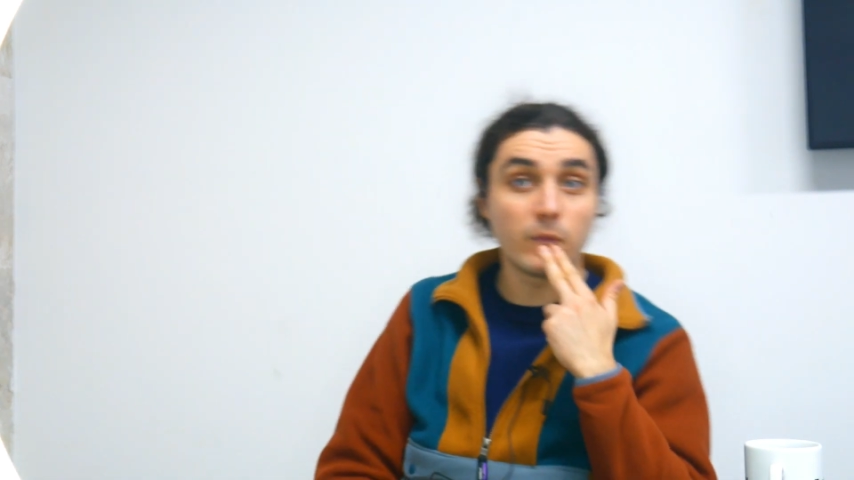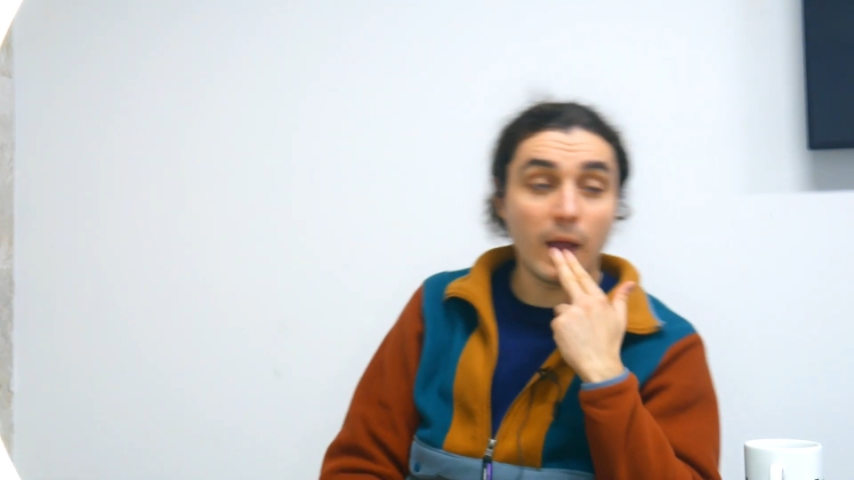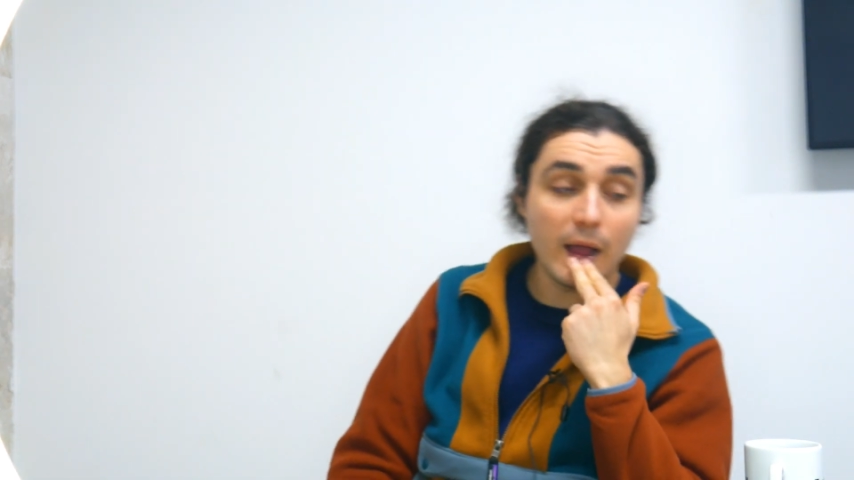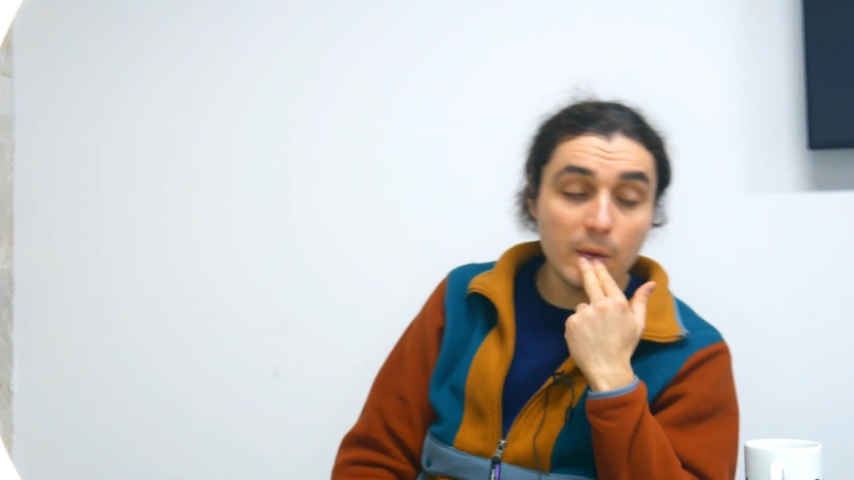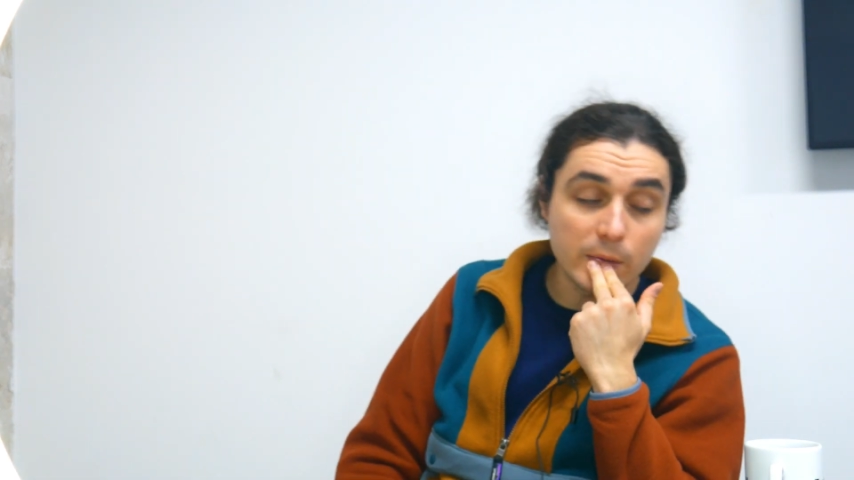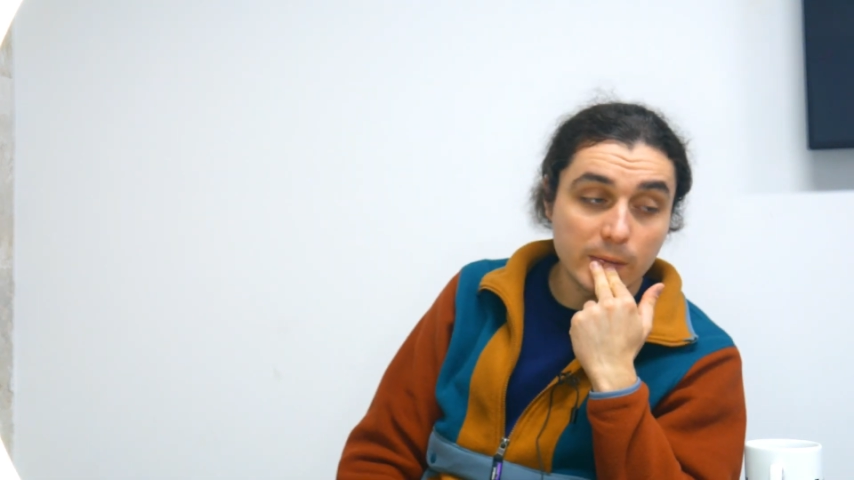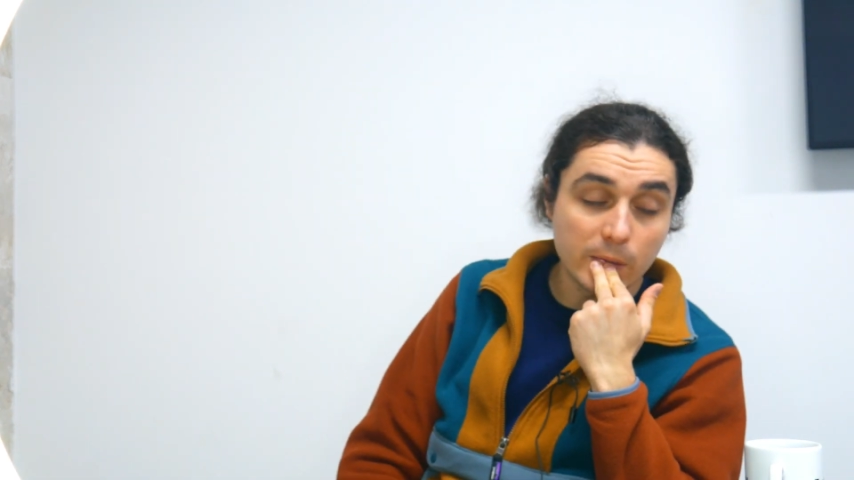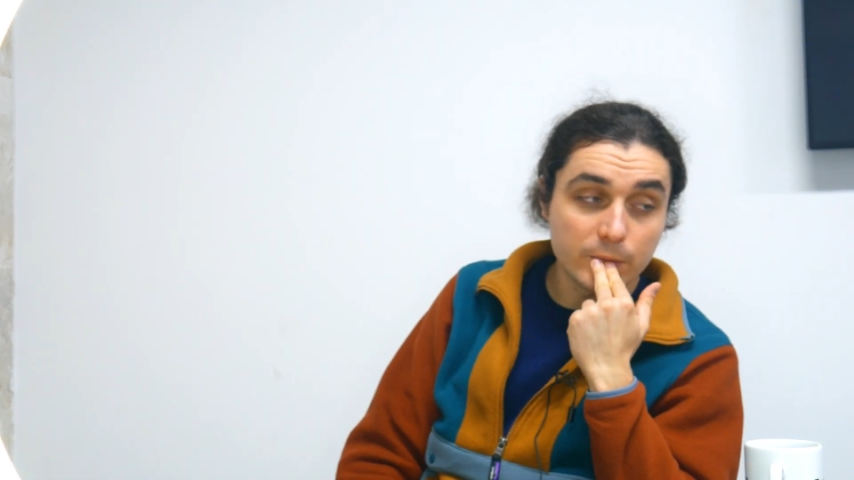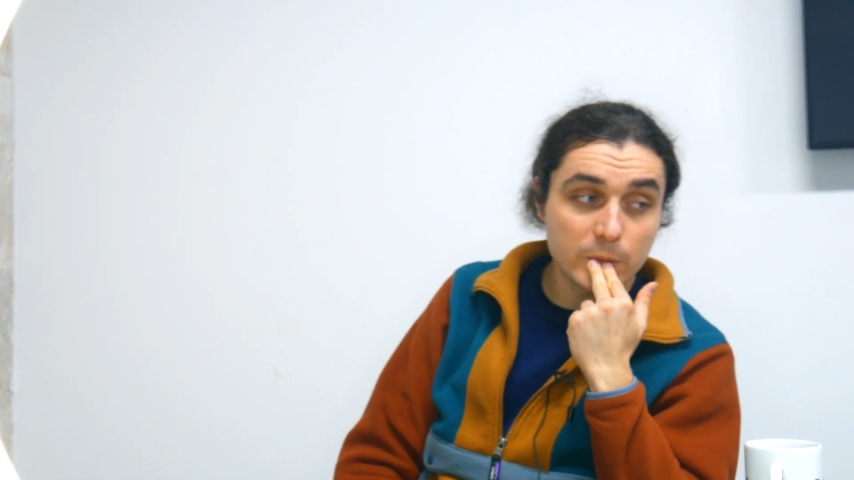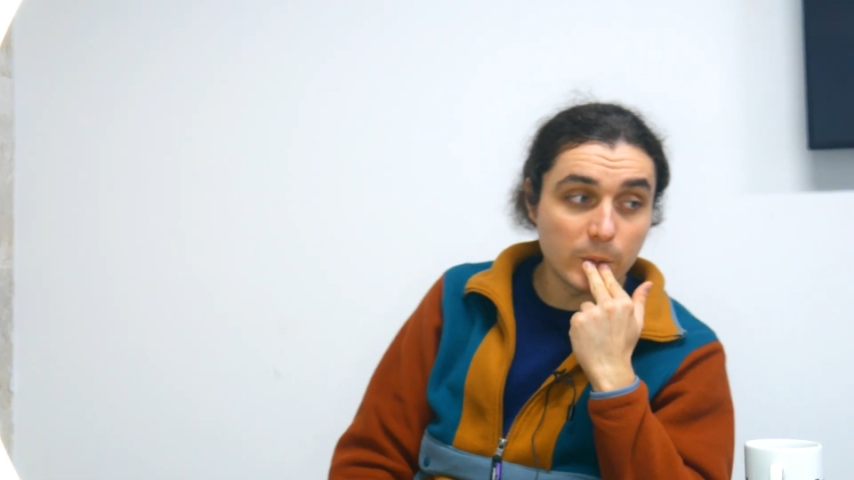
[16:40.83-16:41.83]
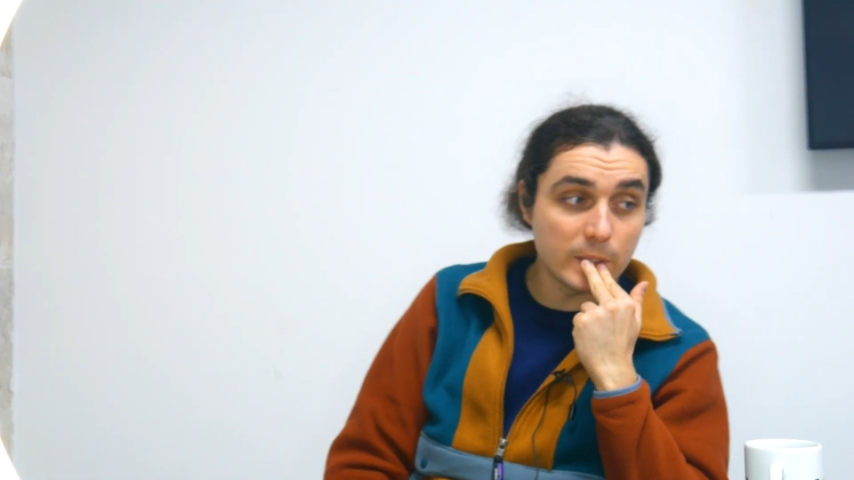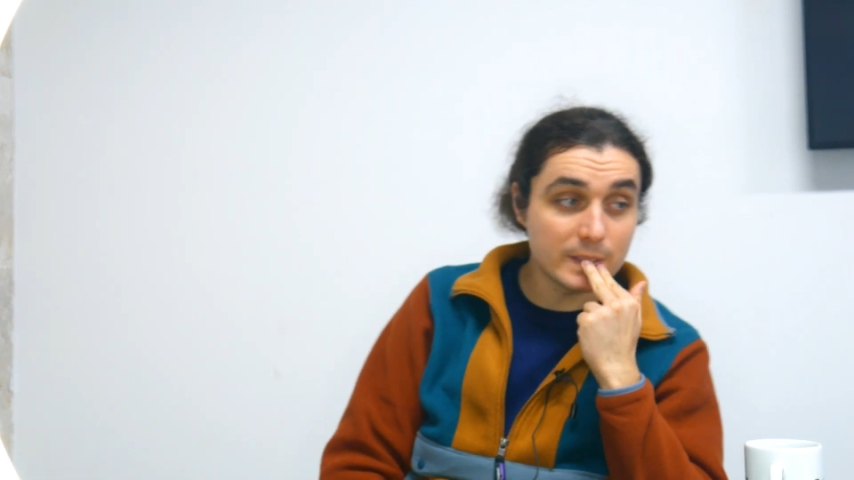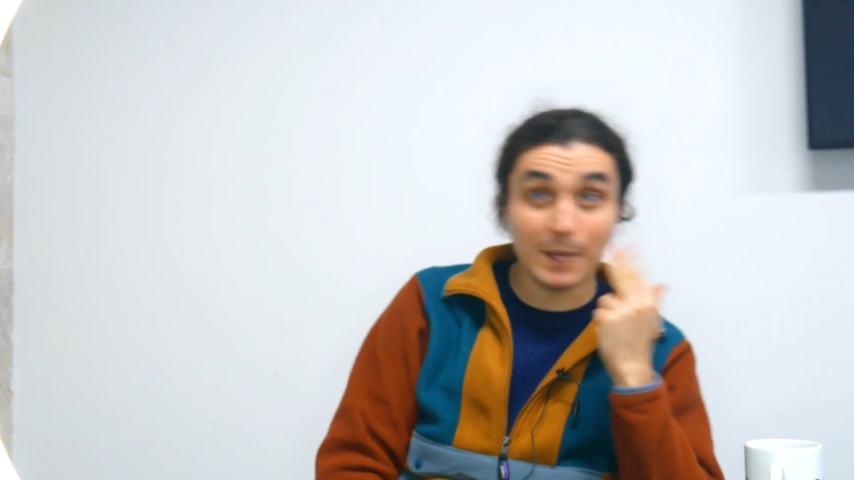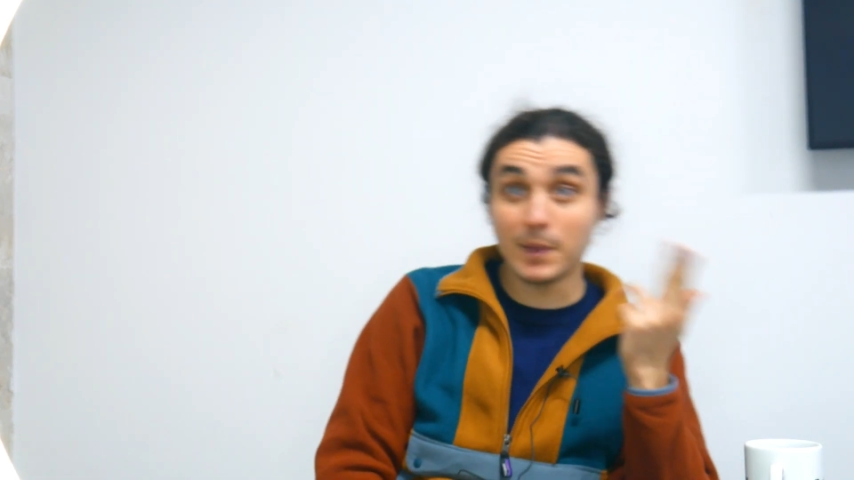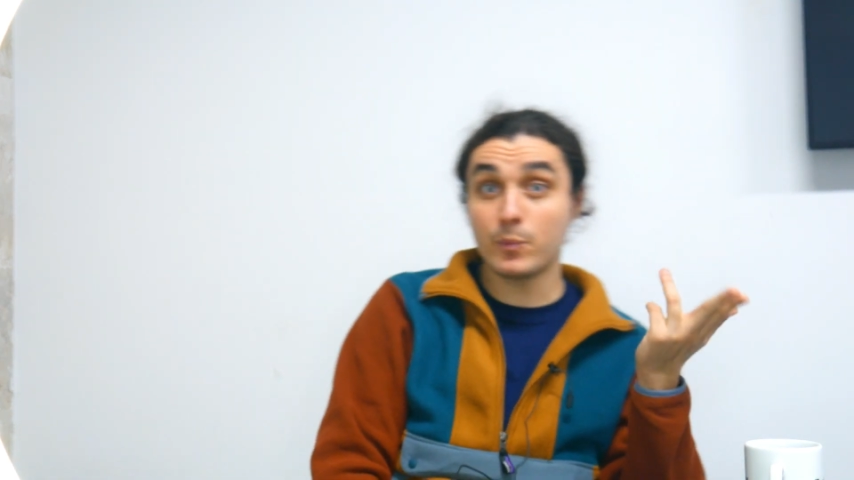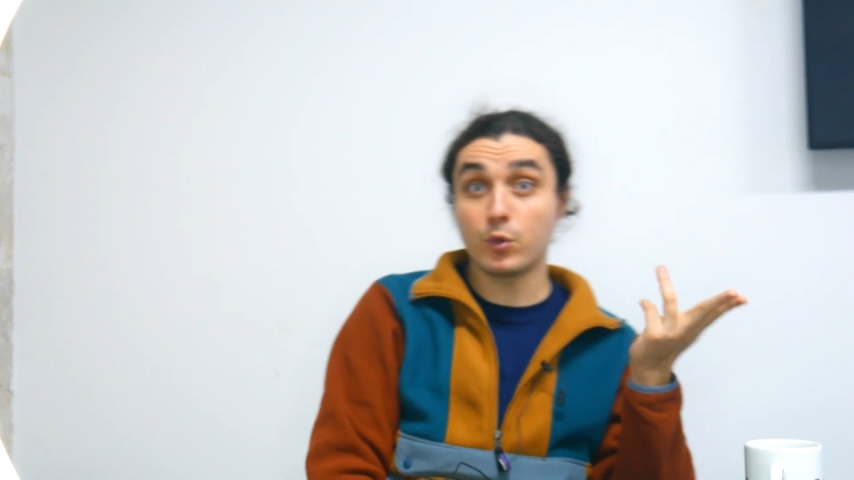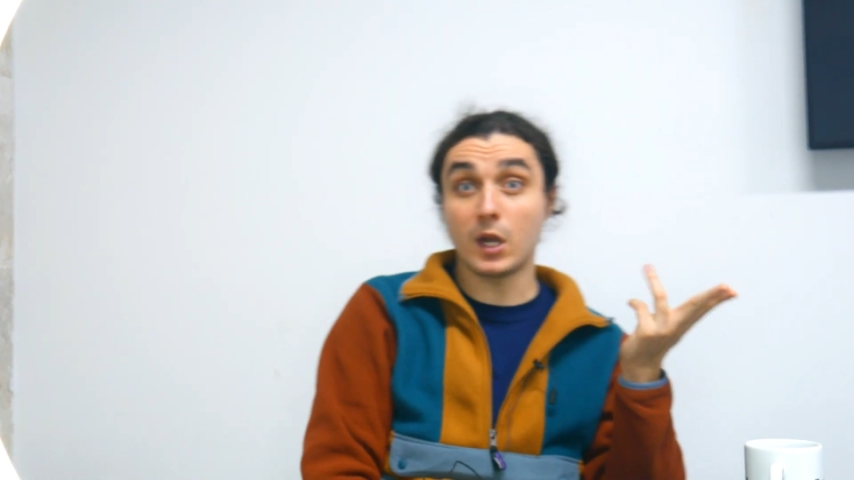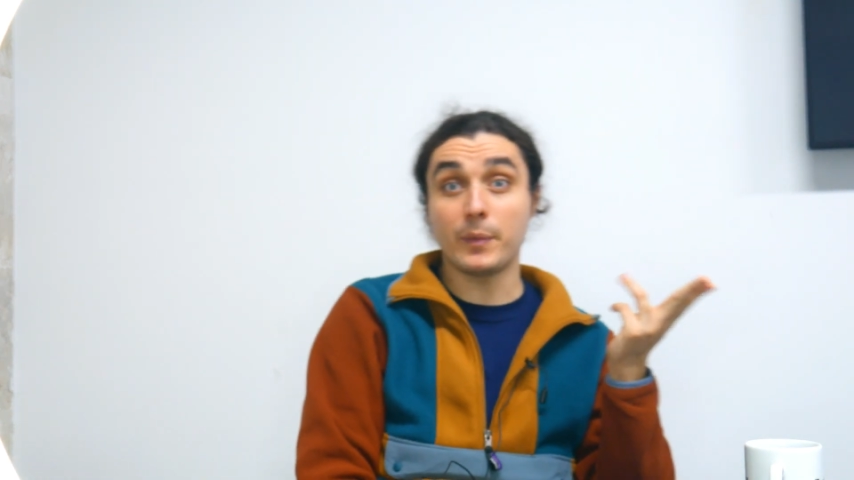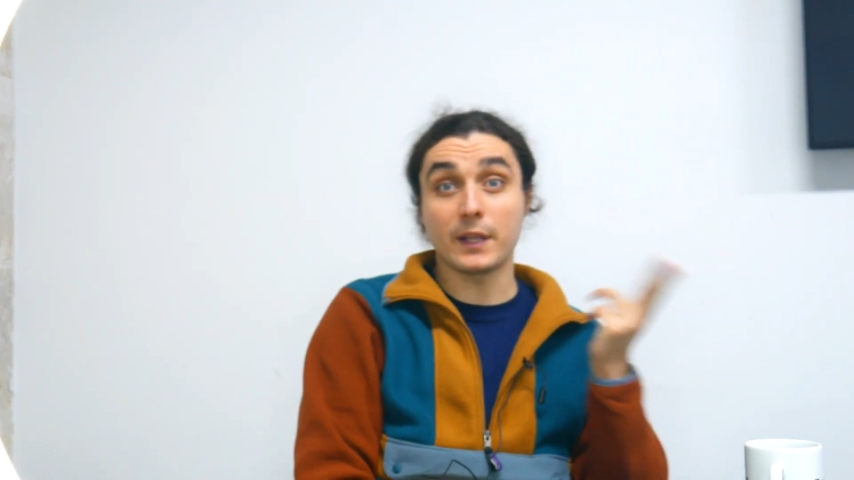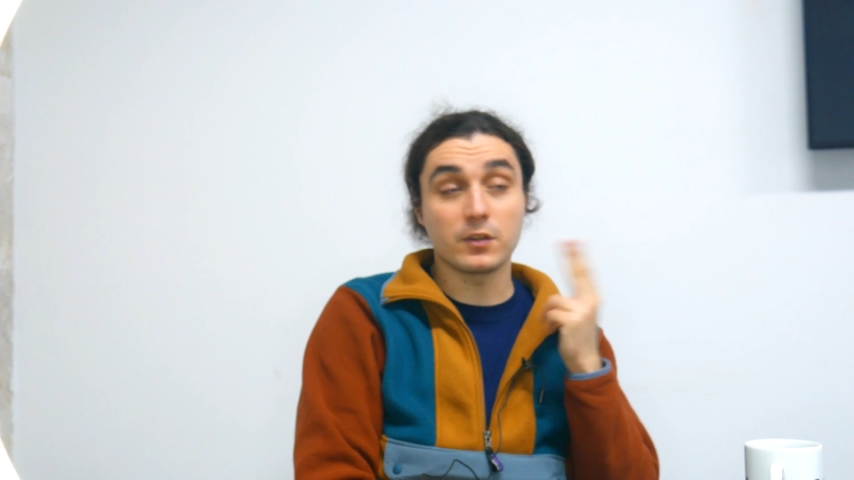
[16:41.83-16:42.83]
hour of sorts, that might put
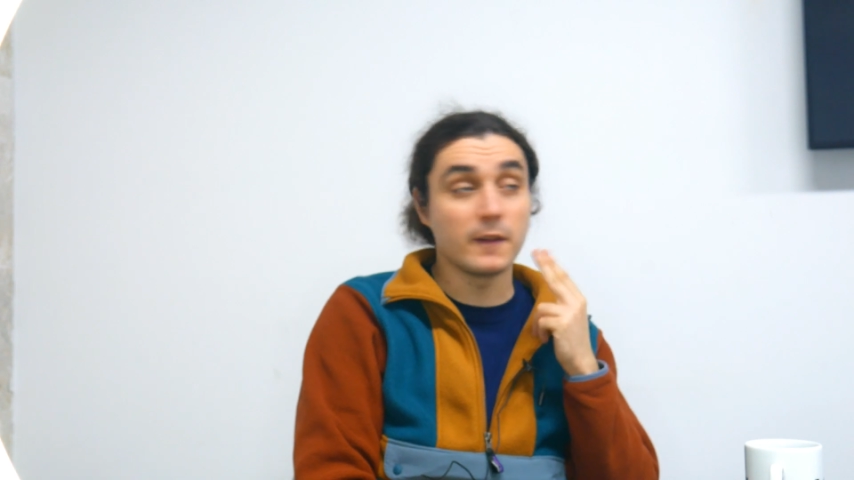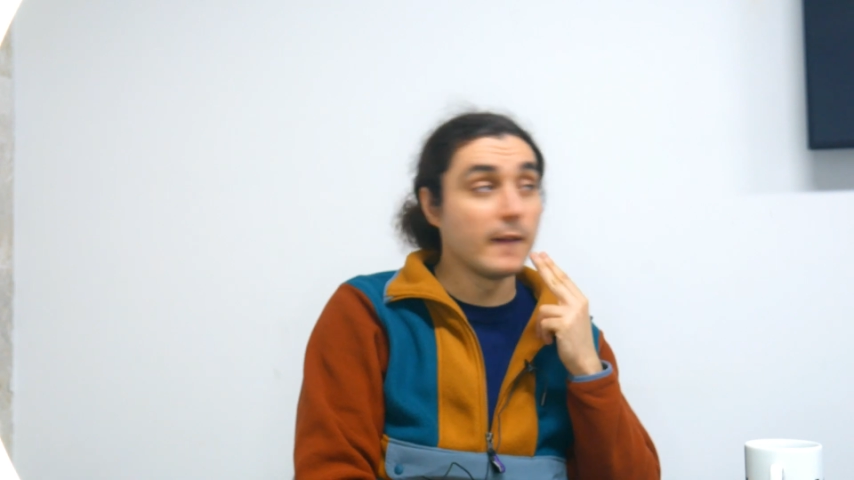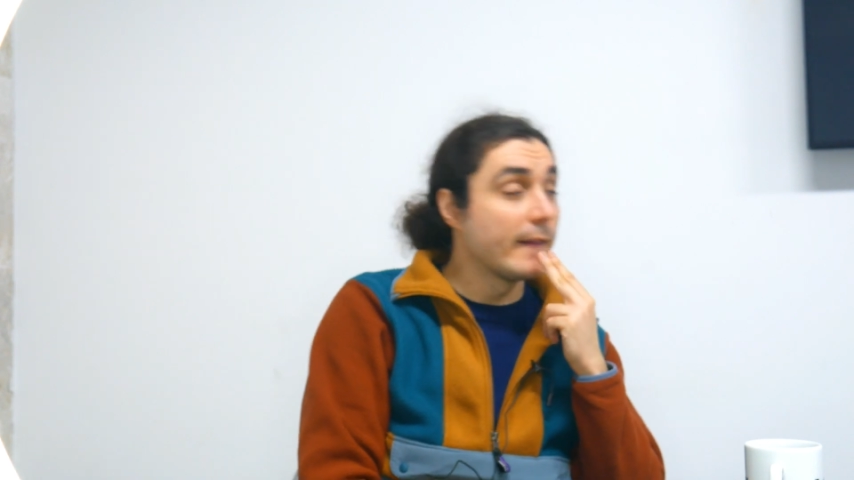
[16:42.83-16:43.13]
up actually.